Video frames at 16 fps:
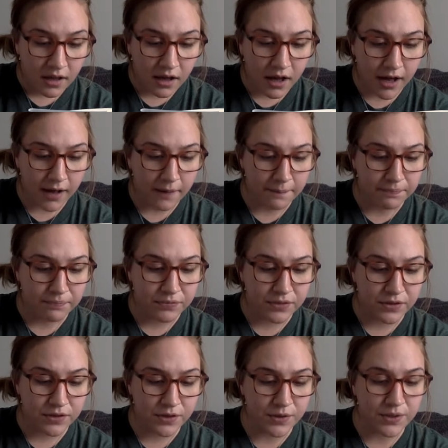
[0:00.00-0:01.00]

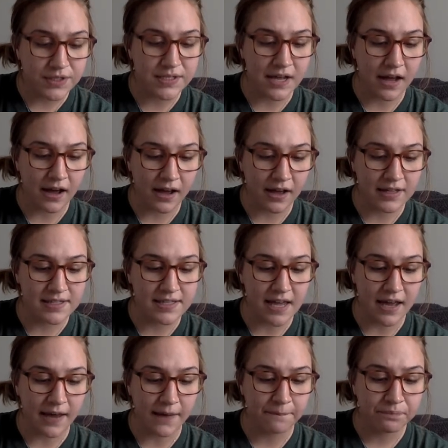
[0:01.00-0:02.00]
do as I
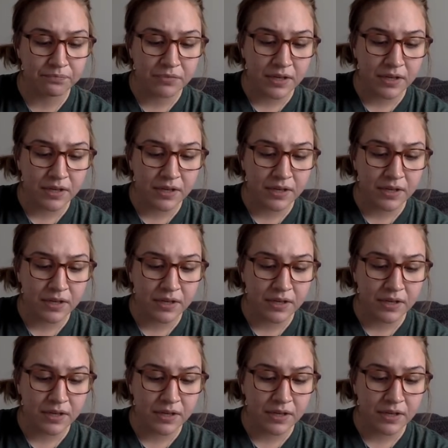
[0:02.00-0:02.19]
say,